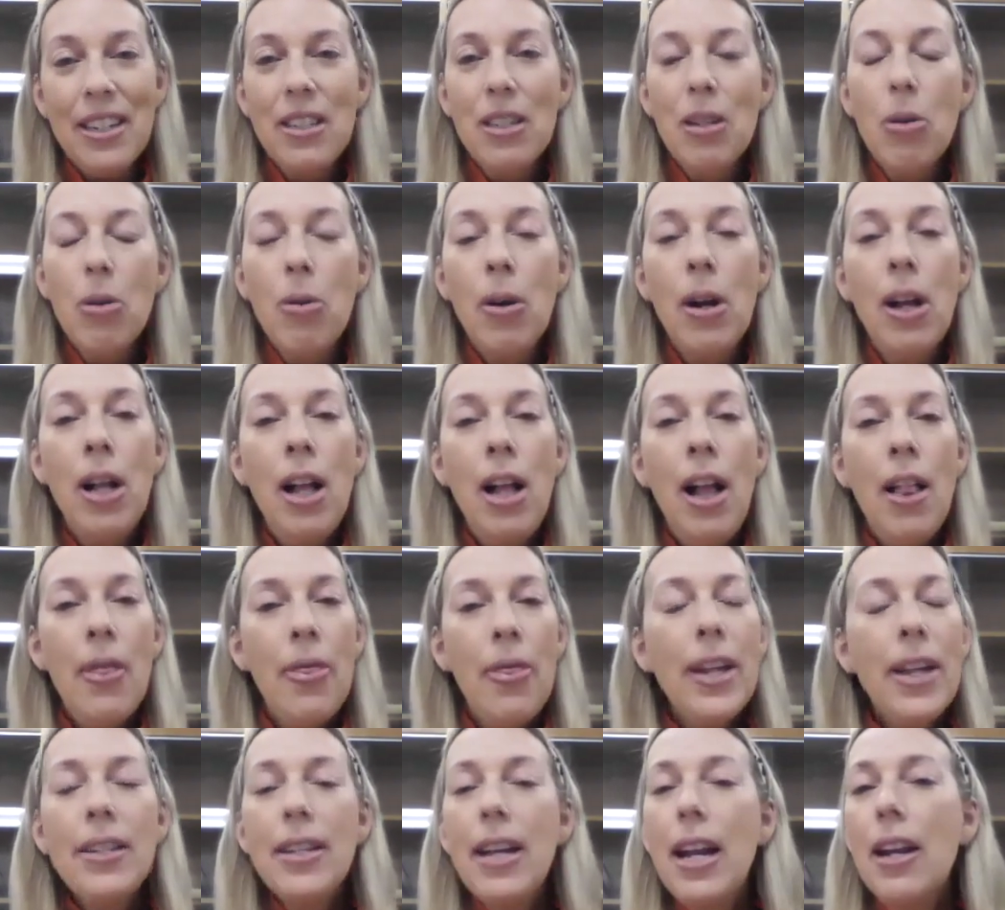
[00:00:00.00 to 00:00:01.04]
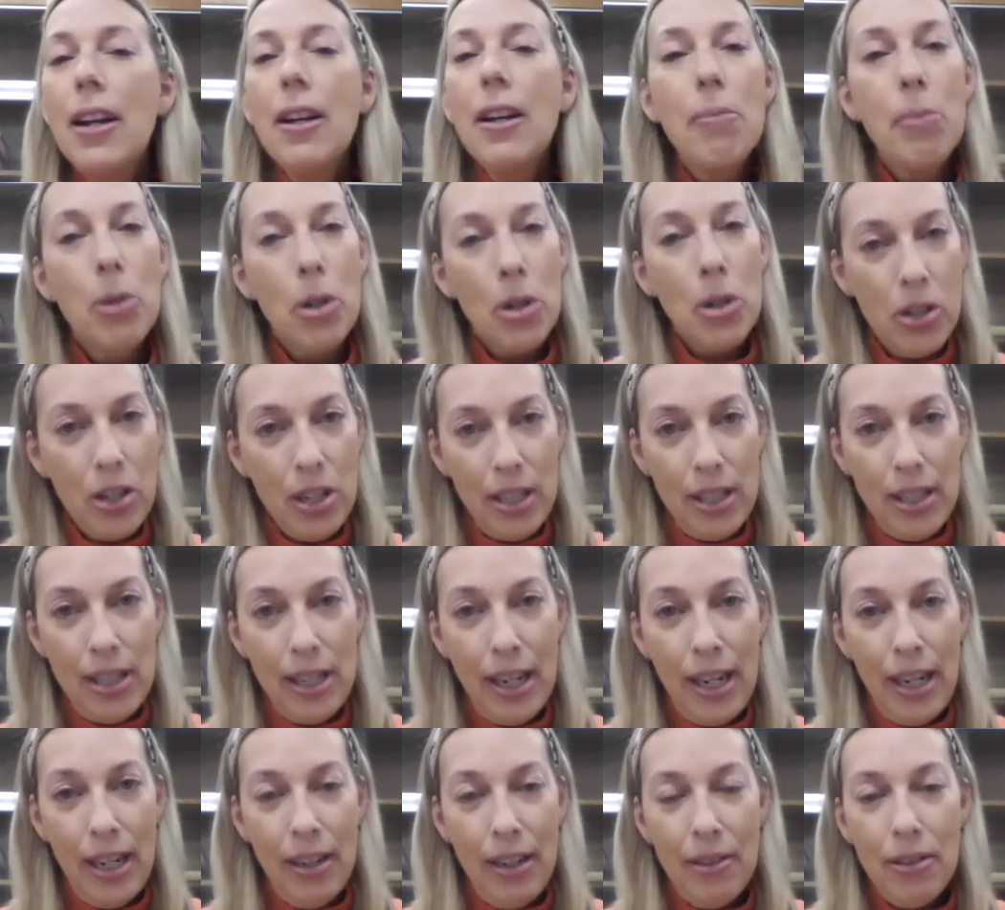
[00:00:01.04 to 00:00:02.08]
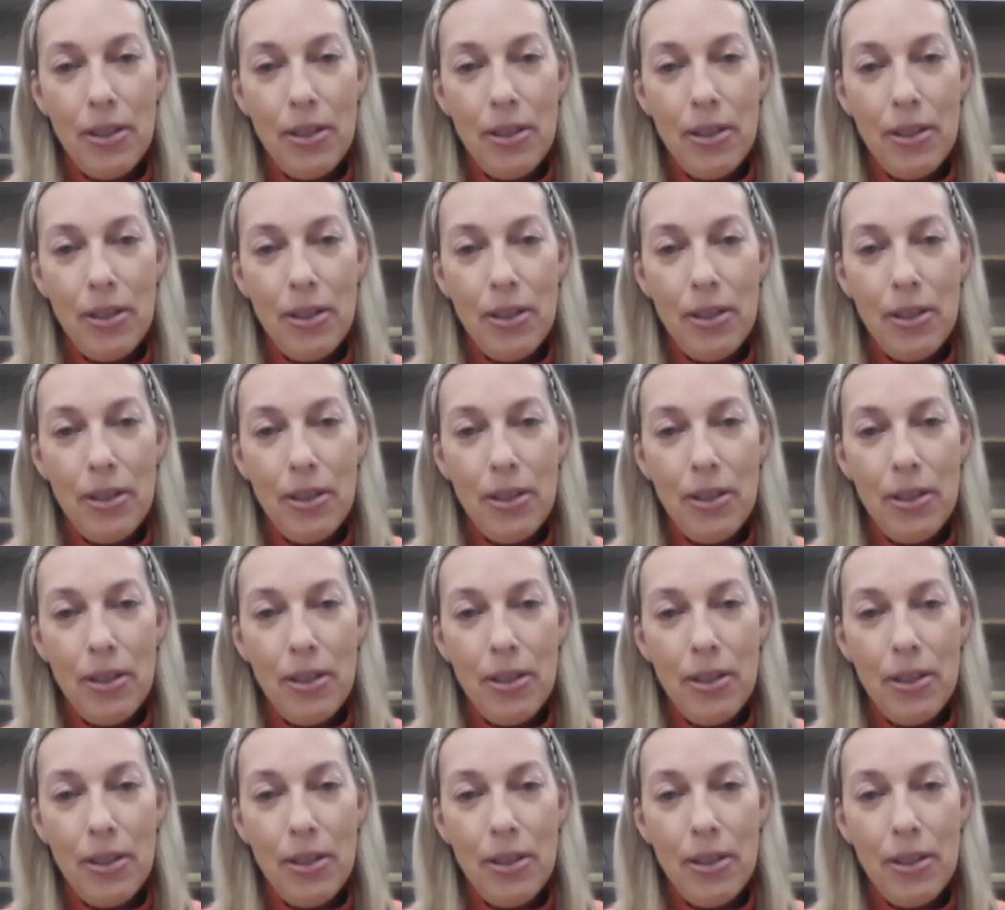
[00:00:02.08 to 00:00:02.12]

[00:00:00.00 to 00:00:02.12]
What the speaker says: So that's not an emergency.